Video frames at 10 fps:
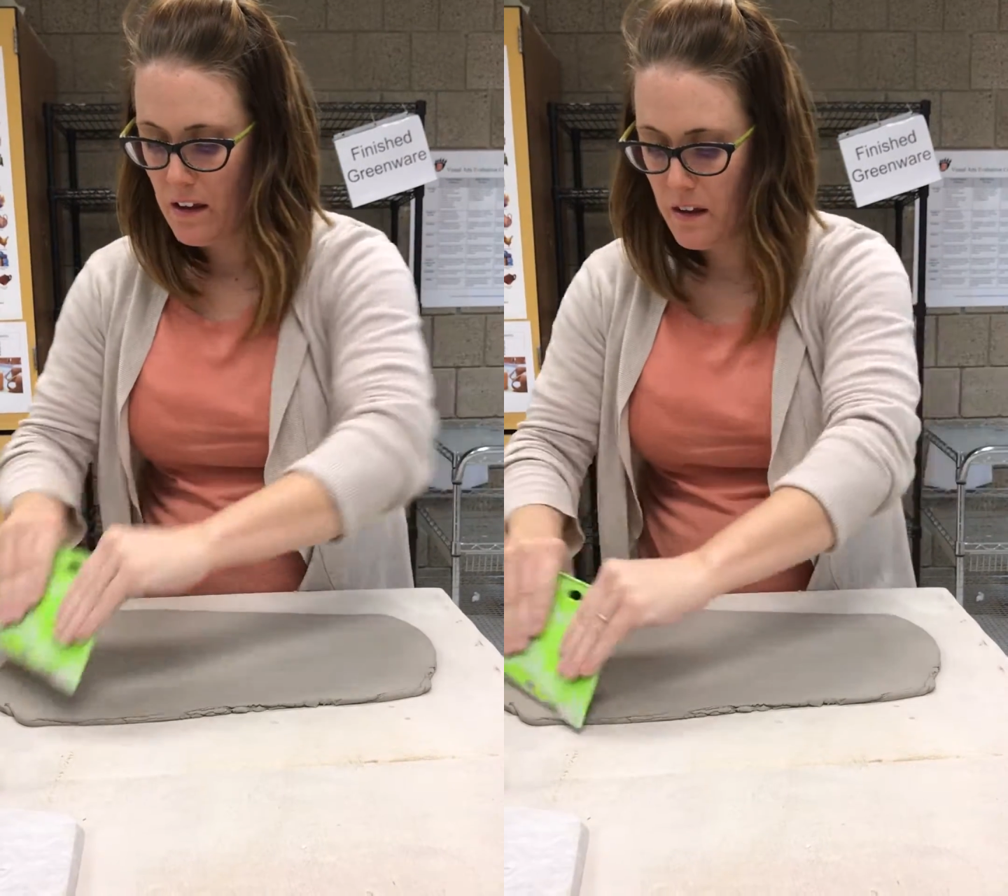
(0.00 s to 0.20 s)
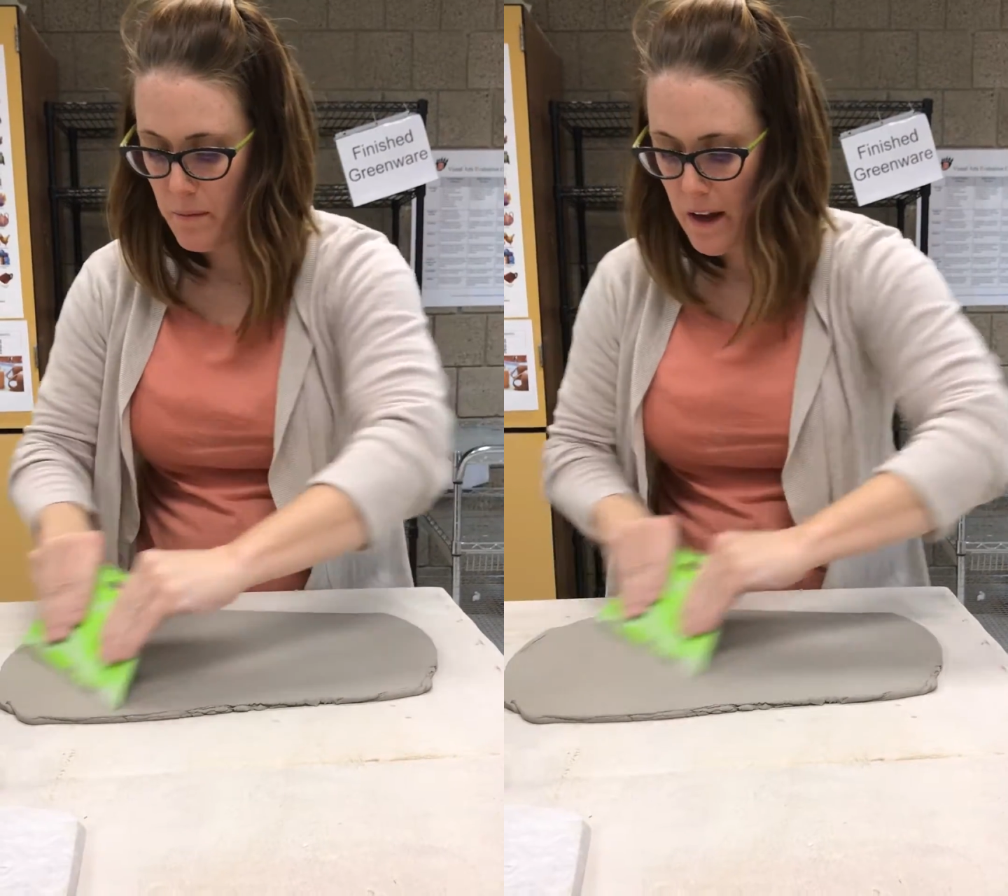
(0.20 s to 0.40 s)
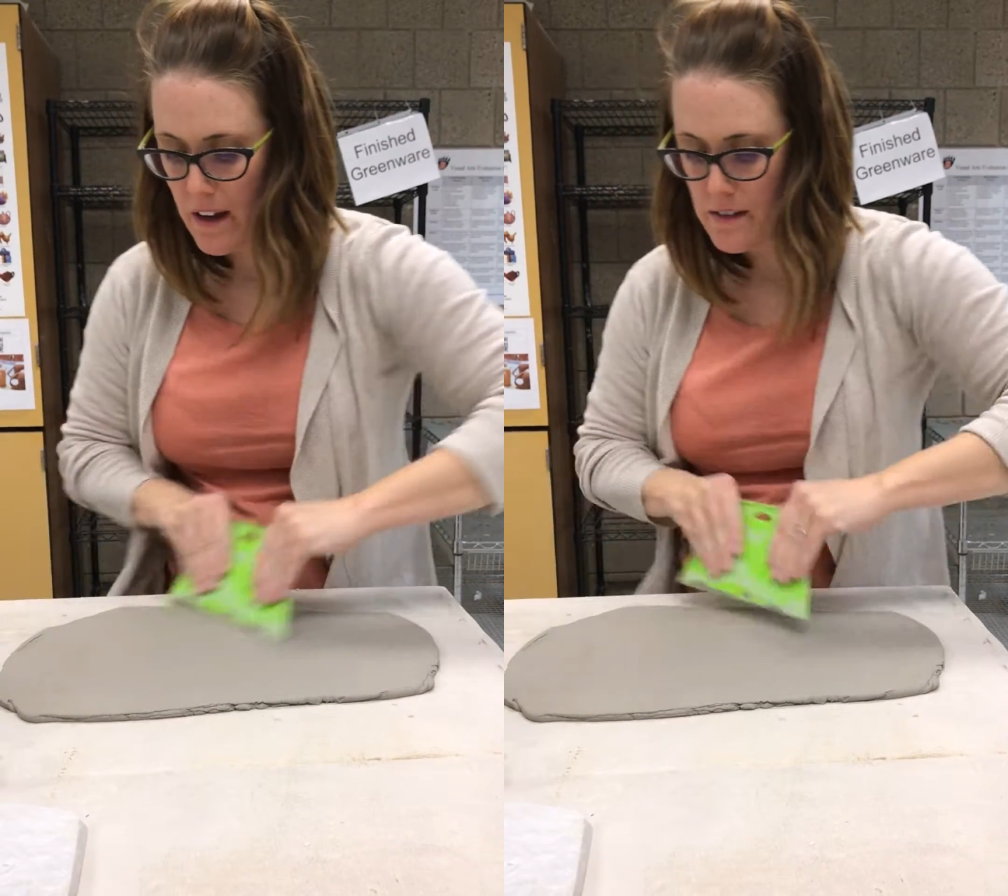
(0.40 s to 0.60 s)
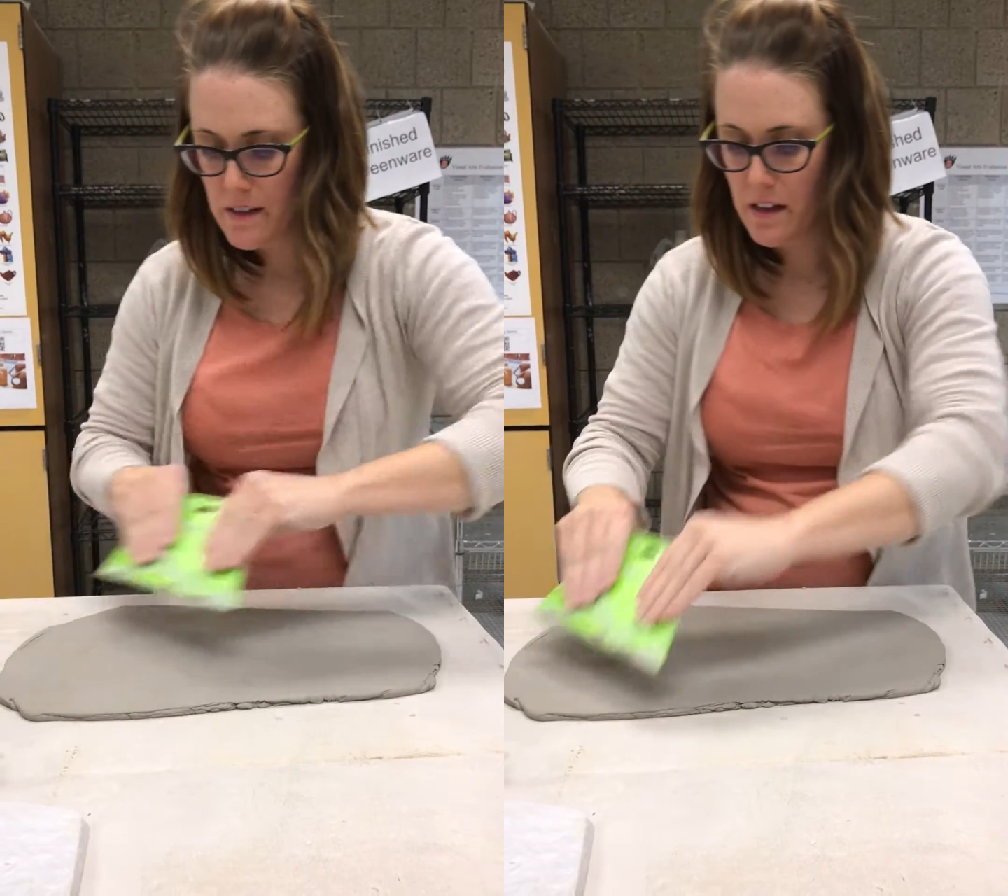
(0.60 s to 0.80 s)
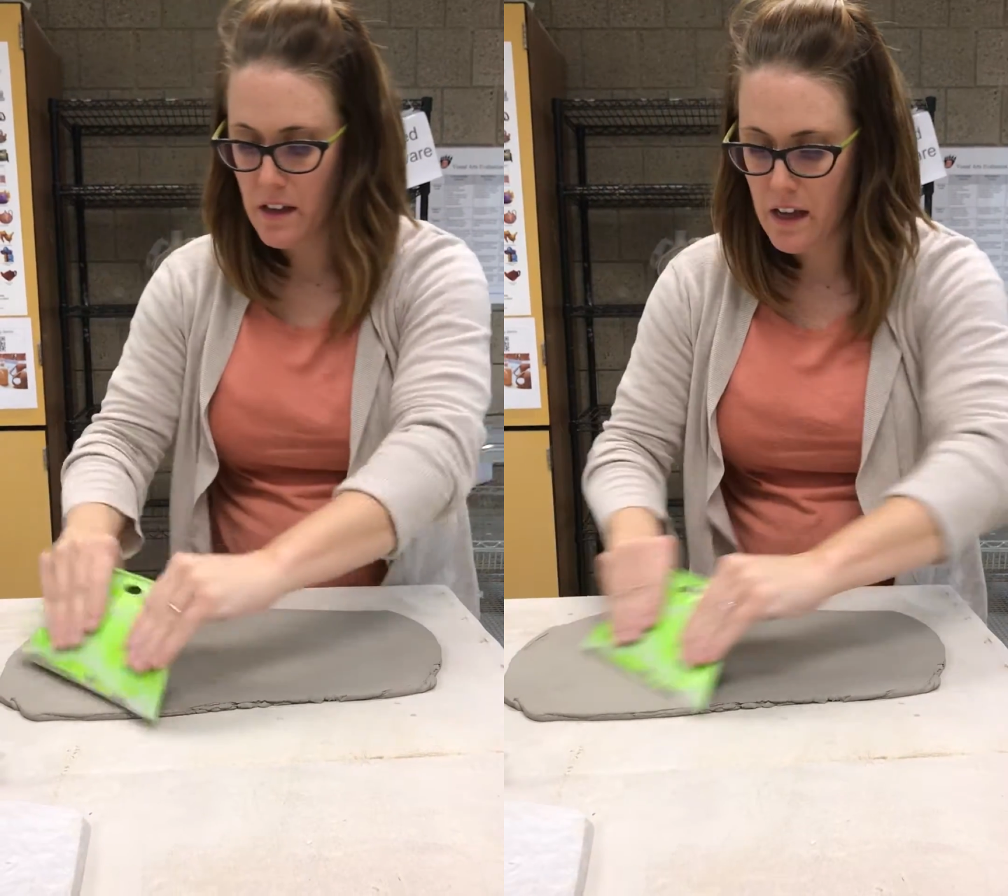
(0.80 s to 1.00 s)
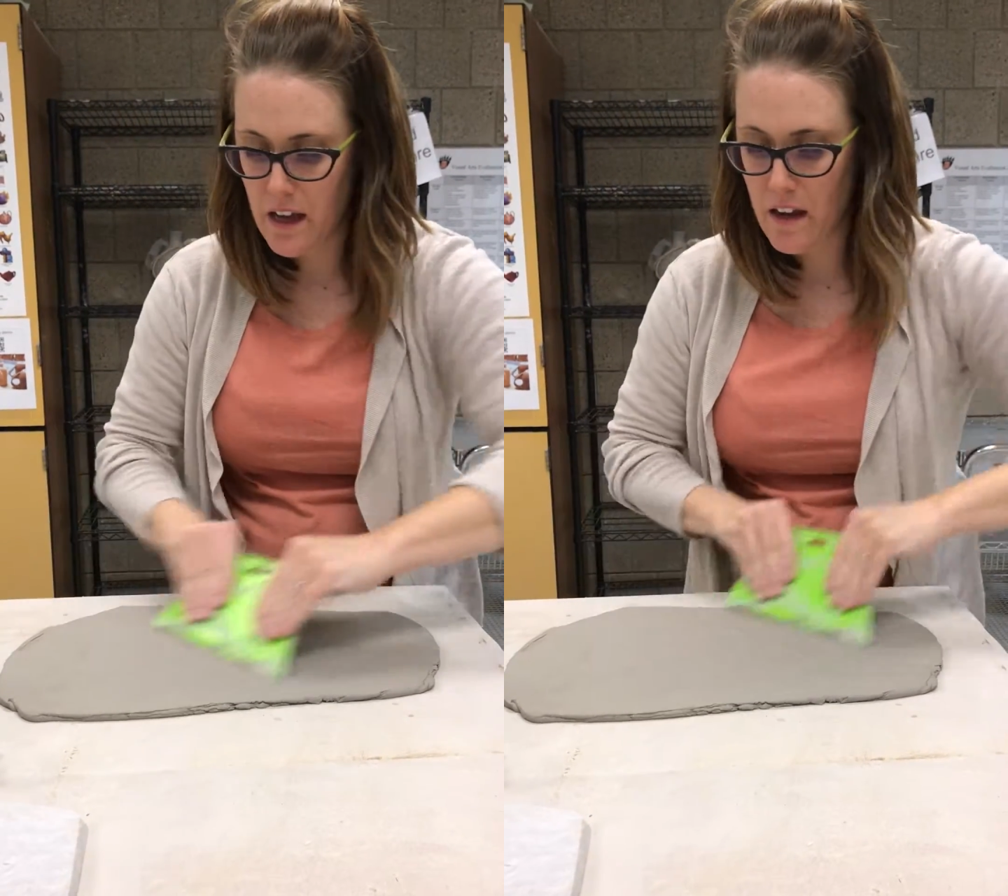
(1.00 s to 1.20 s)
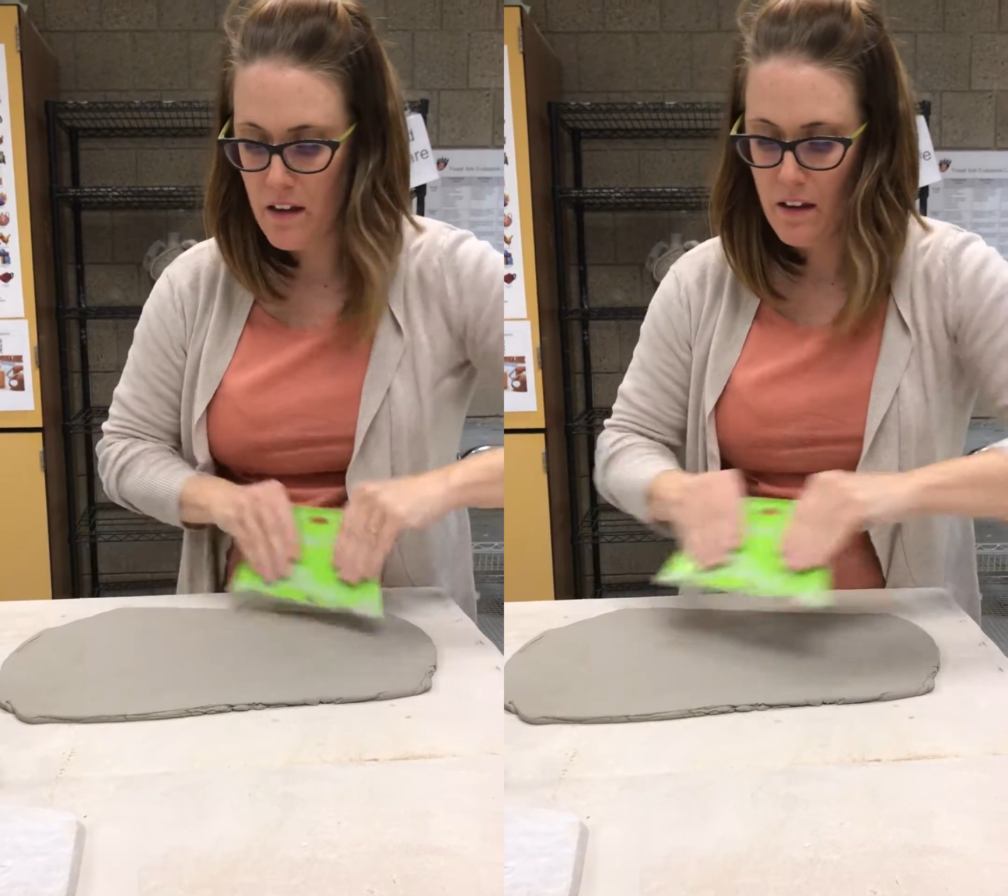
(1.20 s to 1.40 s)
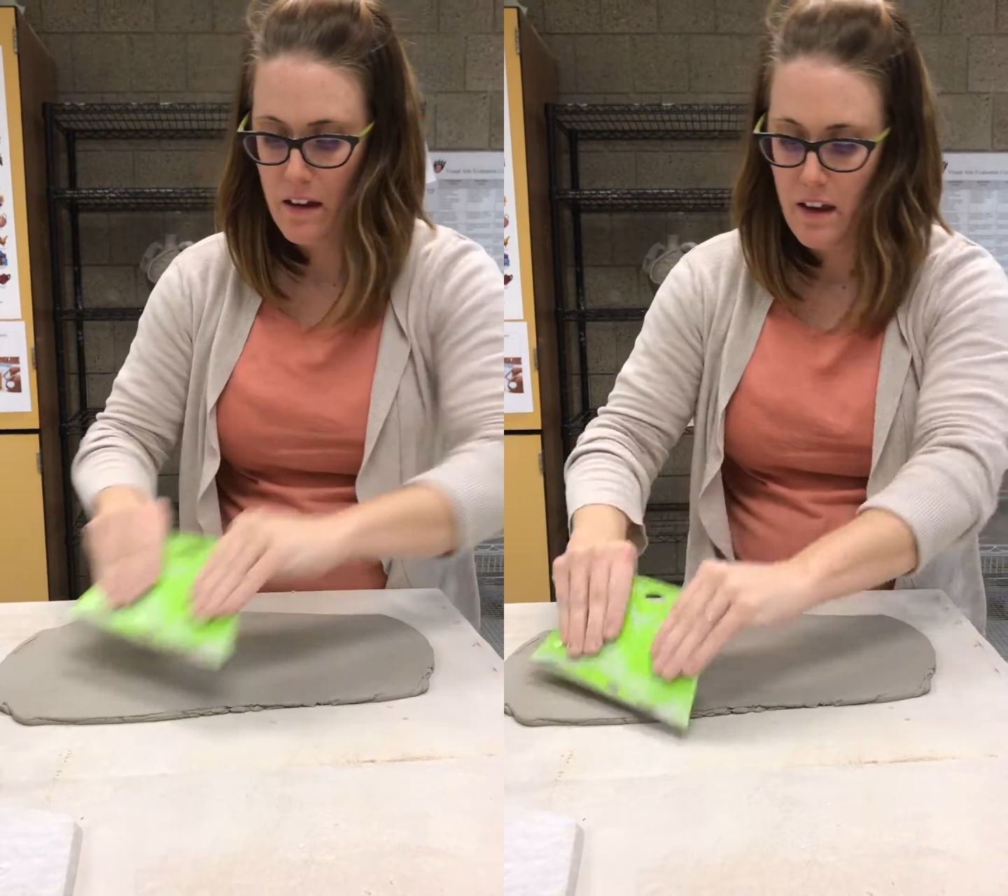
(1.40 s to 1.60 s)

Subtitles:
it compacts the clay,